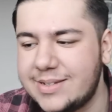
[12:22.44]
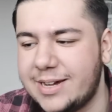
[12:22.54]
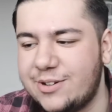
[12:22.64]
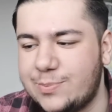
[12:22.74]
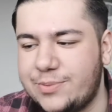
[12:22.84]

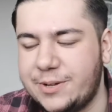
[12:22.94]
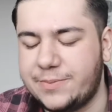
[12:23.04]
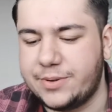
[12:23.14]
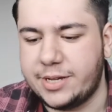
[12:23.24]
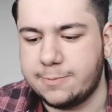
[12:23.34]
So that was pretty
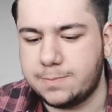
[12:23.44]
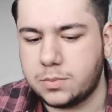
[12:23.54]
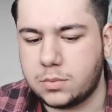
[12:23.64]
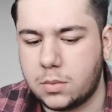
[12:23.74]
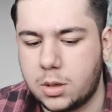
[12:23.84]
funny.
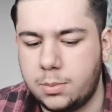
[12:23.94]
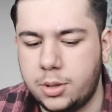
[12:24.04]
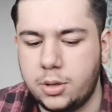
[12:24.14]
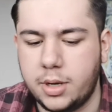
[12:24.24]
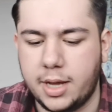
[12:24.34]

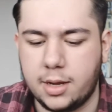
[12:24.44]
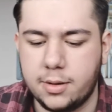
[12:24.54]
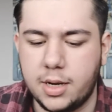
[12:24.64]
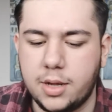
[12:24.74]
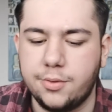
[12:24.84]
But no, like,
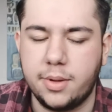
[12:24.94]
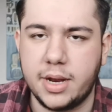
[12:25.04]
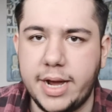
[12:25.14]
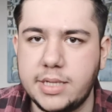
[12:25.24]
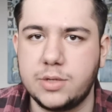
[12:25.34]
and then he
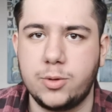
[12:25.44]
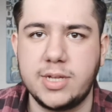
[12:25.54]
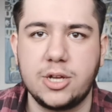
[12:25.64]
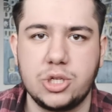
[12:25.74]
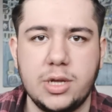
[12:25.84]
realizes
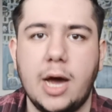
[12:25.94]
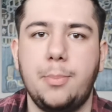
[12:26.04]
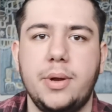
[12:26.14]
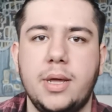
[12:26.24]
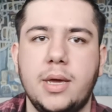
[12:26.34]
what's actually
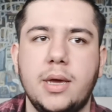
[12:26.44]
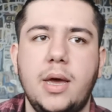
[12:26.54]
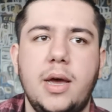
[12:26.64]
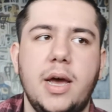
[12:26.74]
happening,